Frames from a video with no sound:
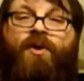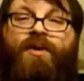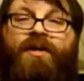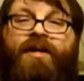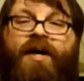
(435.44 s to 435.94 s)

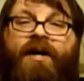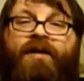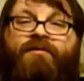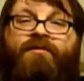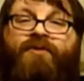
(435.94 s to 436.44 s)
would not
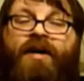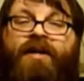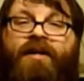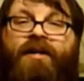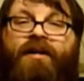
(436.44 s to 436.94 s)
have tried
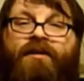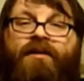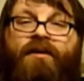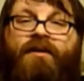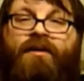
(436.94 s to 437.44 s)
to kill
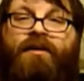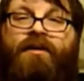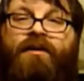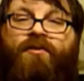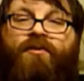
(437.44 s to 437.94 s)

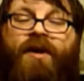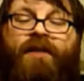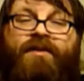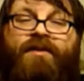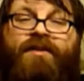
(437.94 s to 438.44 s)
or have
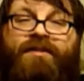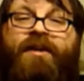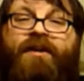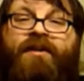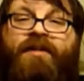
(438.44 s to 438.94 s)
the
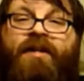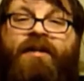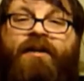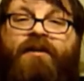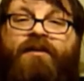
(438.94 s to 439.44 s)
desire to
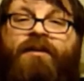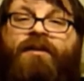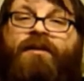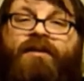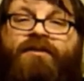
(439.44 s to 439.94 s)
kill
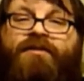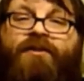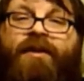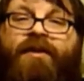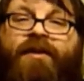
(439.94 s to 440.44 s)
his
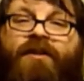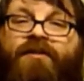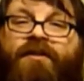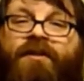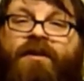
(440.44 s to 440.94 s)

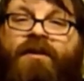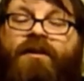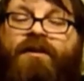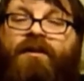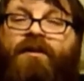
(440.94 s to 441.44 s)
grandchildren.
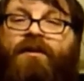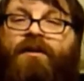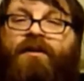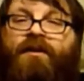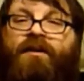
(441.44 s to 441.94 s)

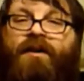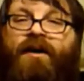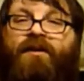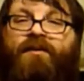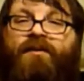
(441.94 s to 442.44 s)

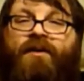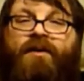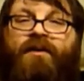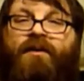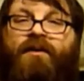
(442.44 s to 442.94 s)

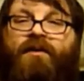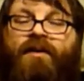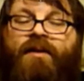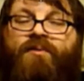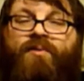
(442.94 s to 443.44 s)

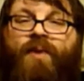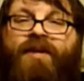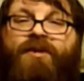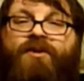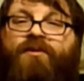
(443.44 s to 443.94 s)
That was
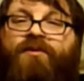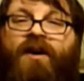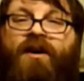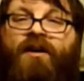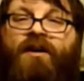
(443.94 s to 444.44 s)
way too
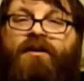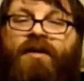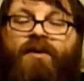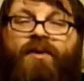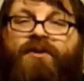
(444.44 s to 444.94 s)
far.
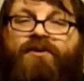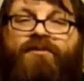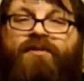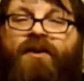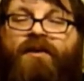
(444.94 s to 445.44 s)
He went too
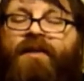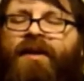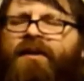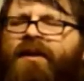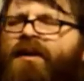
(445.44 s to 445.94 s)
far on
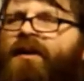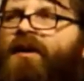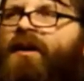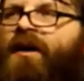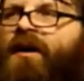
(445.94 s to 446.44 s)
that.
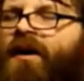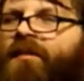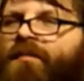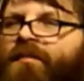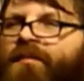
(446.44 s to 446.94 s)
I